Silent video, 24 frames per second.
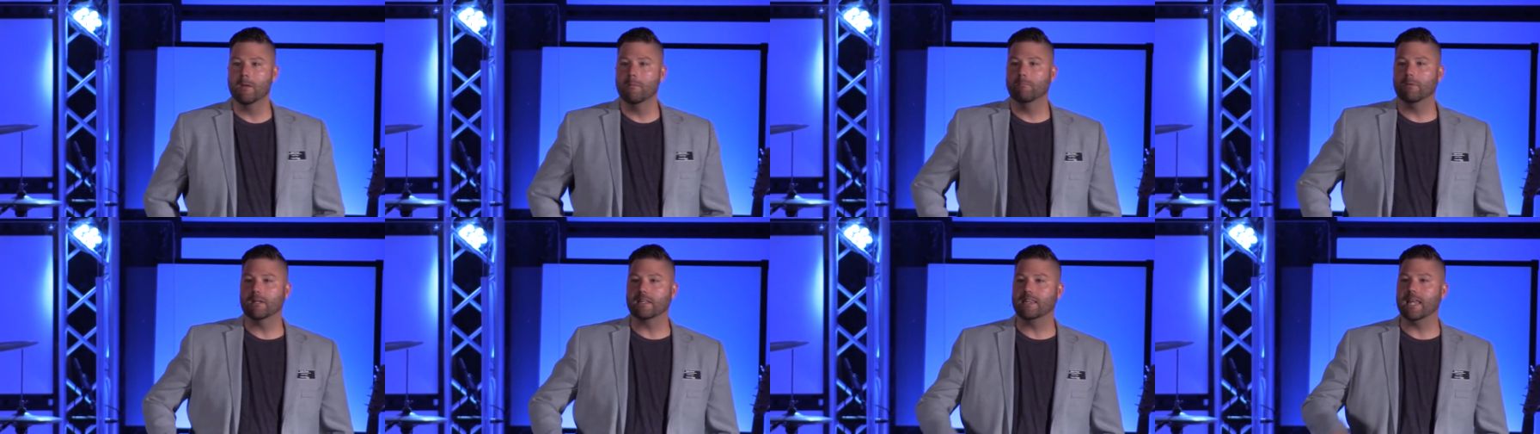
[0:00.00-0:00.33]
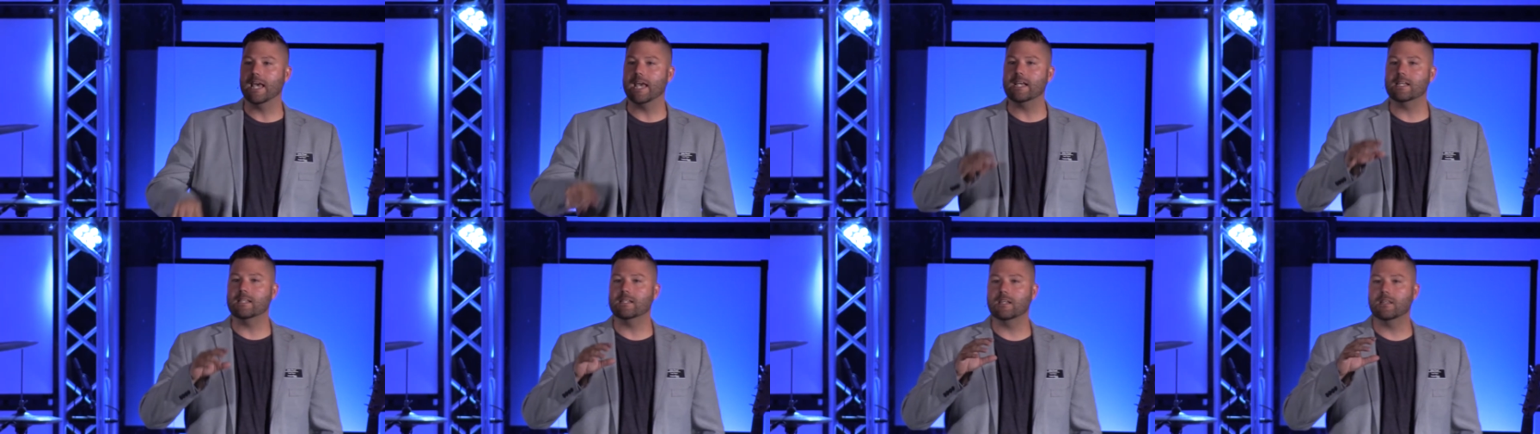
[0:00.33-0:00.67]
but
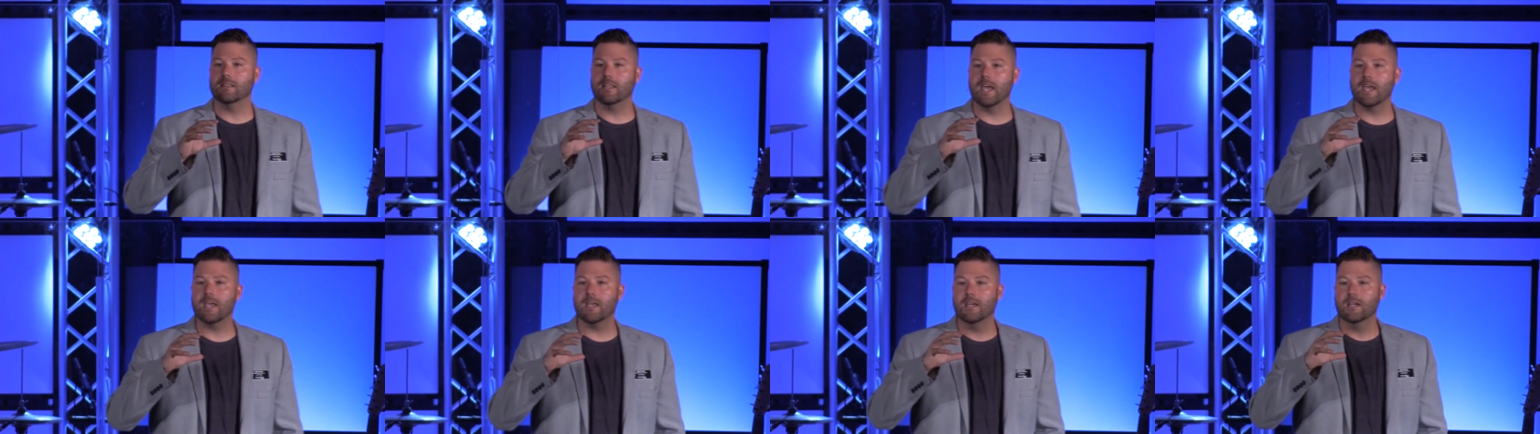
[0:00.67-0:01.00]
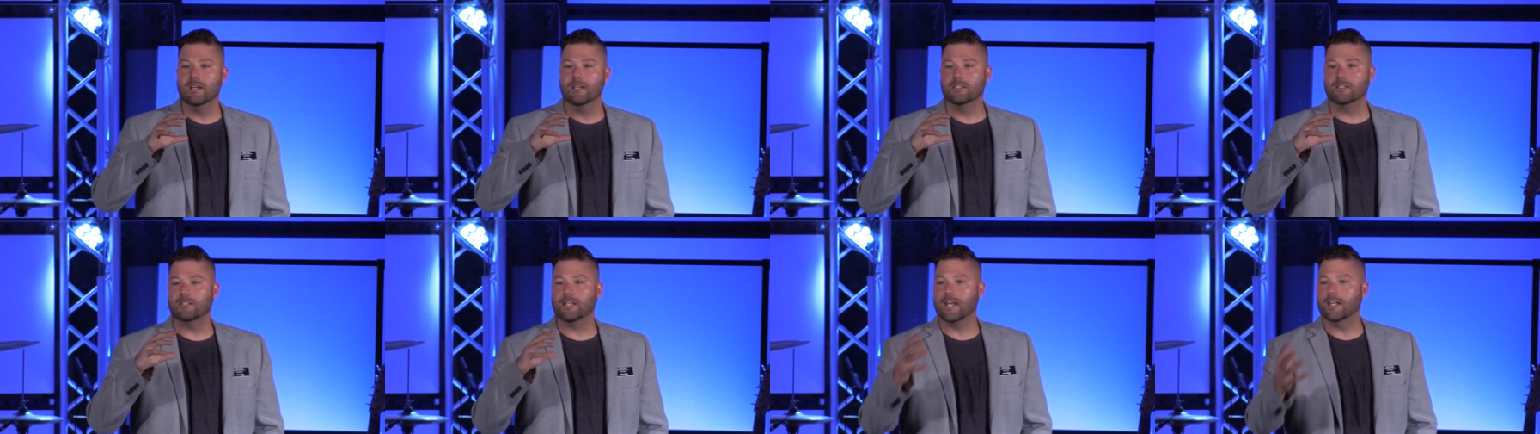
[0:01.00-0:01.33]

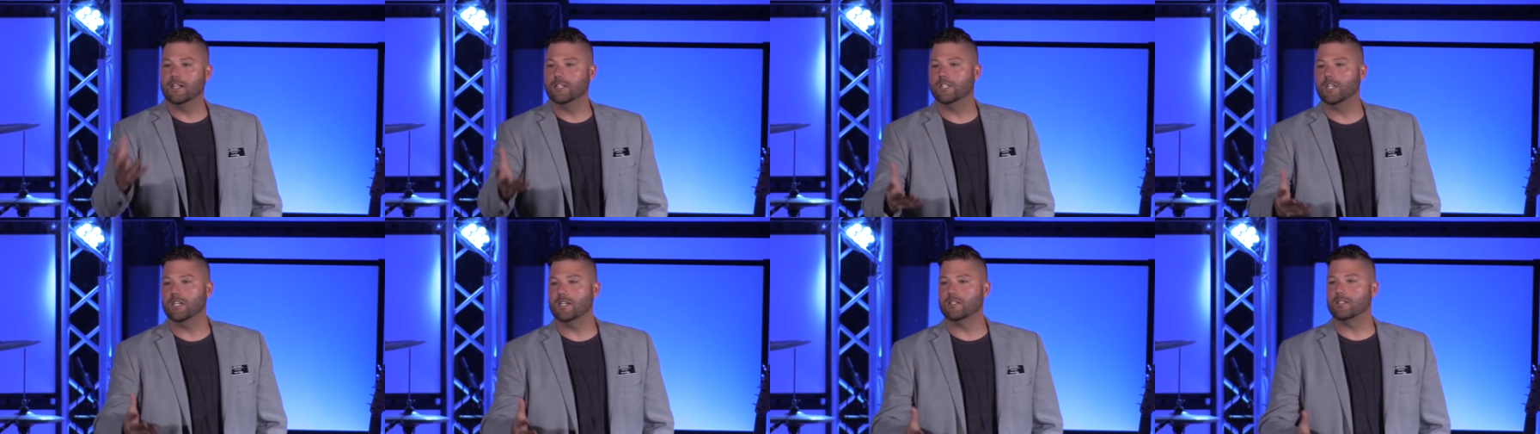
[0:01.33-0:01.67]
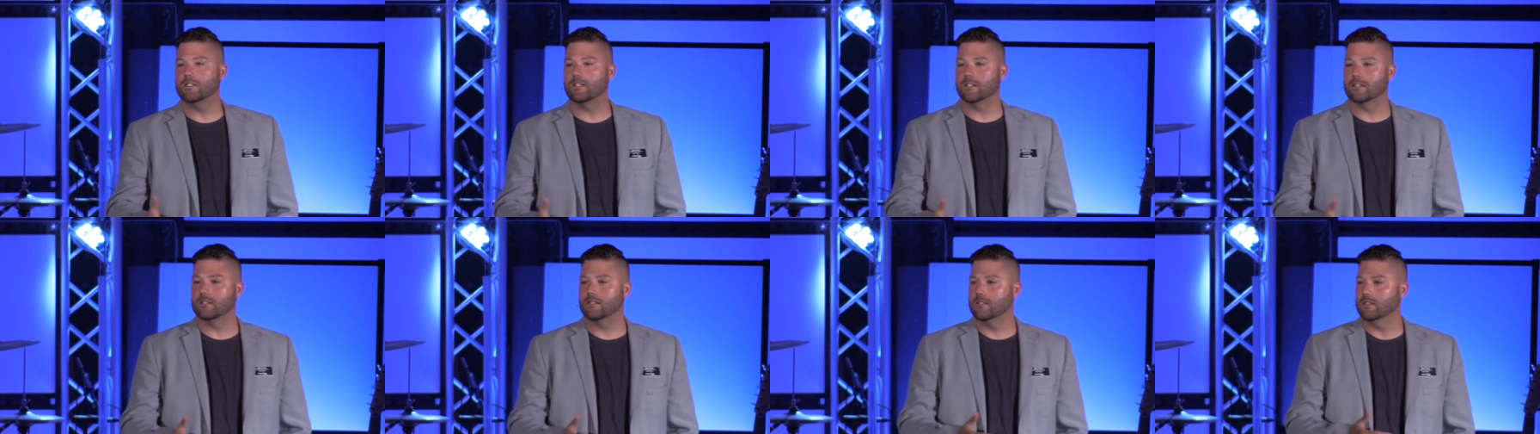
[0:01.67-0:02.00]
they say to
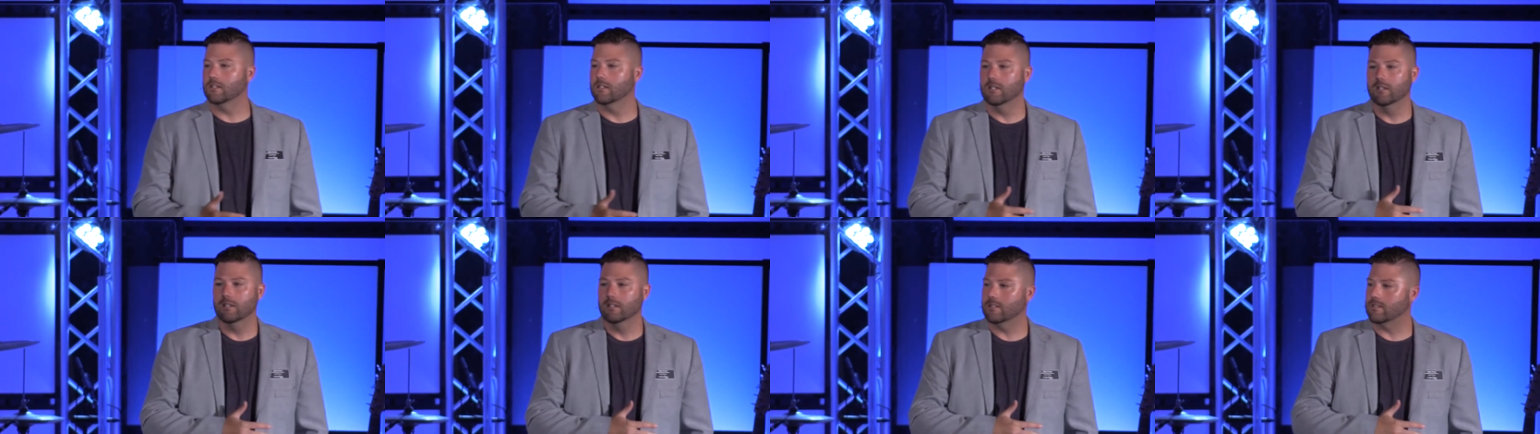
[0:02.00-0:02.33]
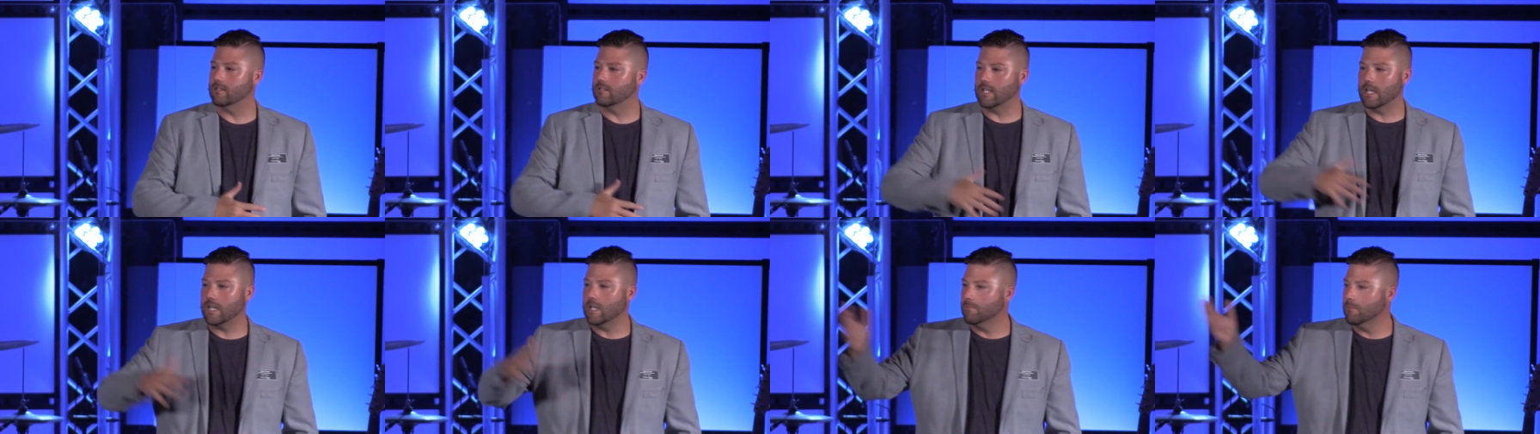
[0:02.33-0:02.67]
Jesus,
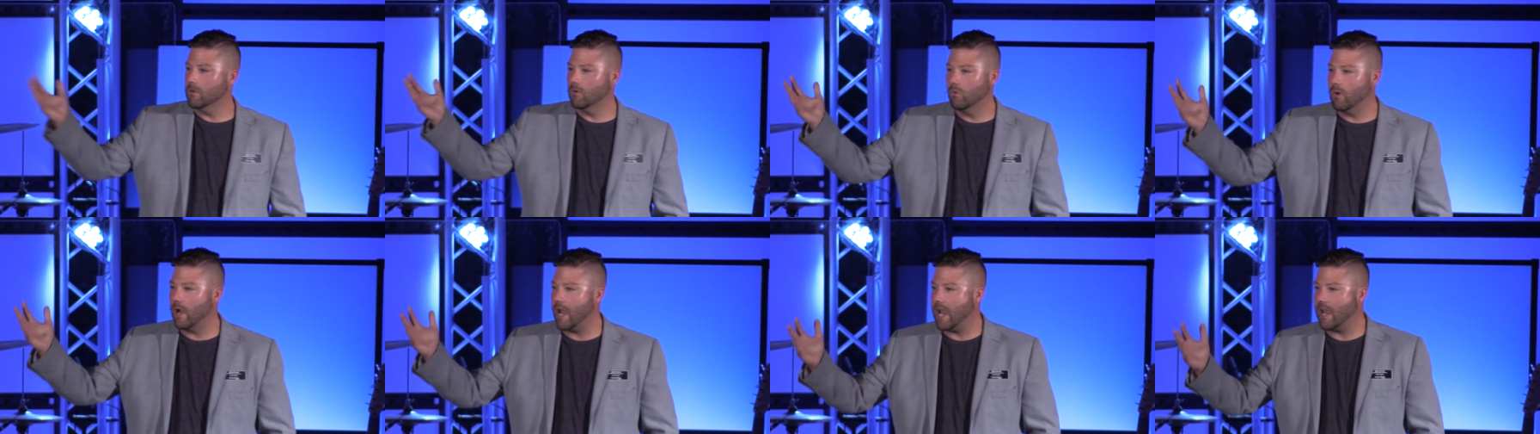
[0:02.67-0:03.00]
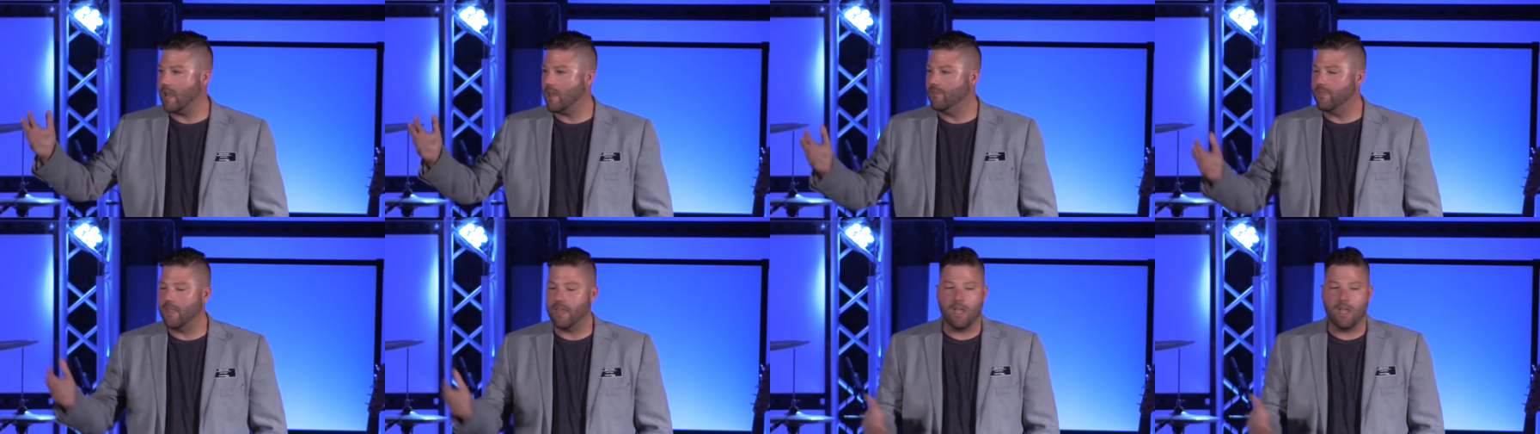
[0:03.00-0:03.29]
send them away.